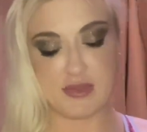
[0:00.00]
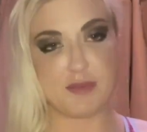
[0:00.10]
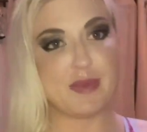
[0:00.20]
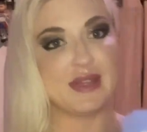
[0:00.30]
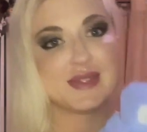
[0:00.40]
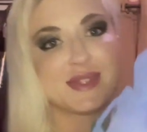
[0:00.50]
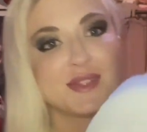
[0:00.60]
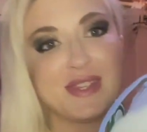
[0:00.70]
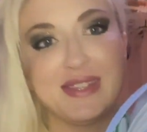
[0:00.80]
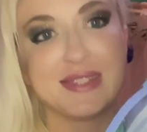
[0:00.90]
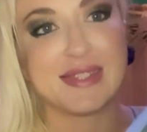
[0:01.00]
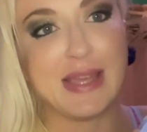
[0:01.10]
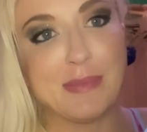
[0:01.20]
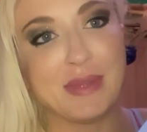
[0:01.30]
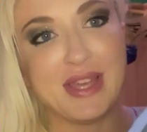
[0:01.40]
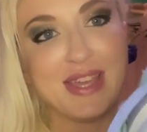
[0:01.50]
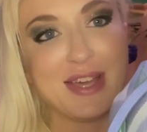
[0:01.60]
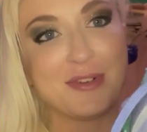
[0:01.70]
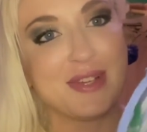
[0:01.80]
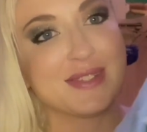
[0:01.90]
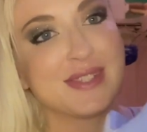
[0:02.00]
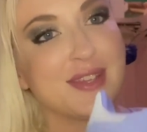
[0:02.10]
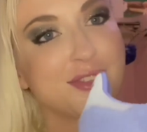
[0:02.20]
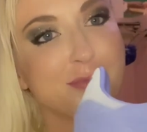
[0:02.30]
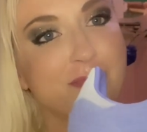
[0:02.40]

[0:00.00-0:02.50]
Basically the same layout as the other